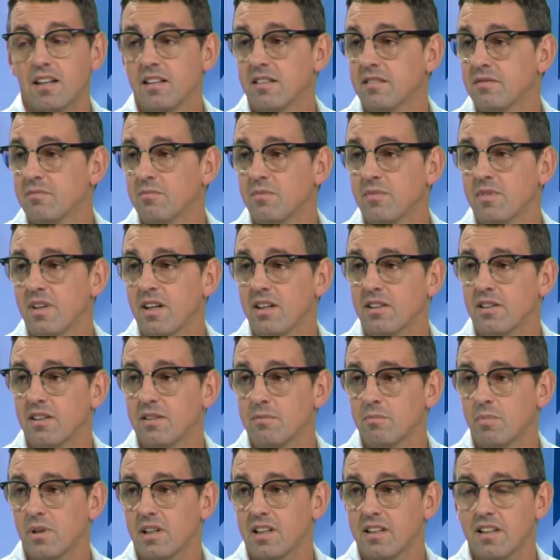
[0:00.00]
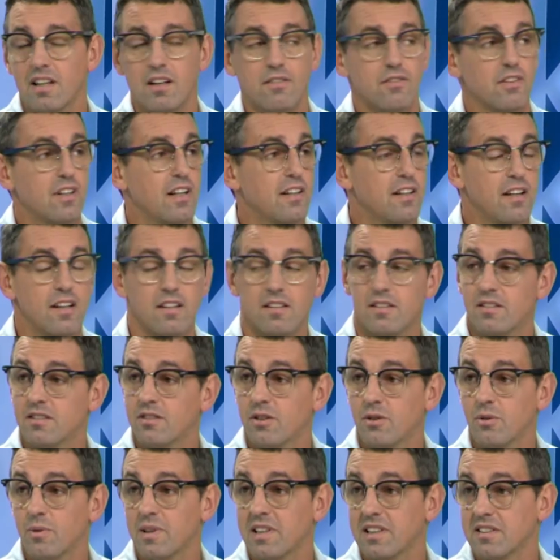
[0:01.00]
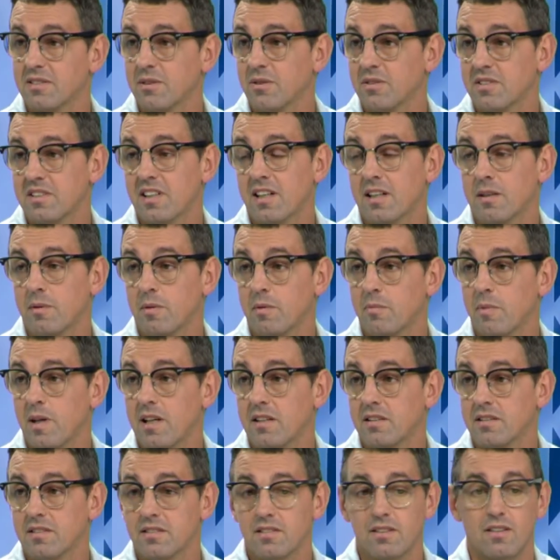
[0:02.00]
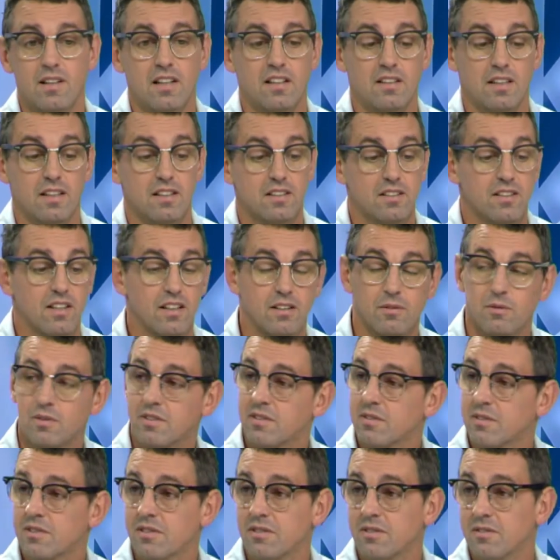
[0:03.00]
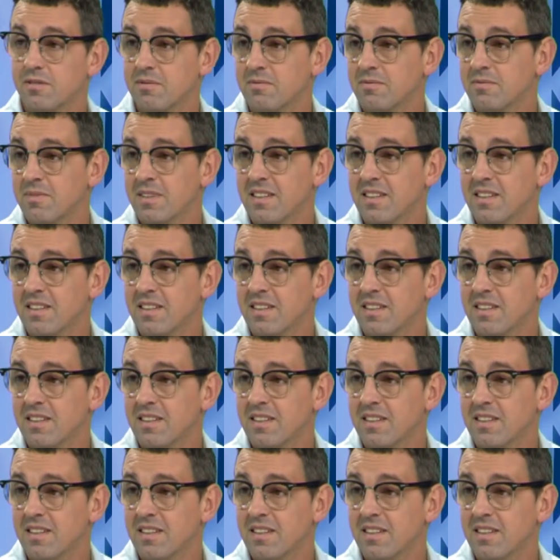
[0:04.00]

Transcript: and I couldn't bring it down for another 2 weeks, so I was stuck up the mountain, so I had to hitchhike, which was cool. Oh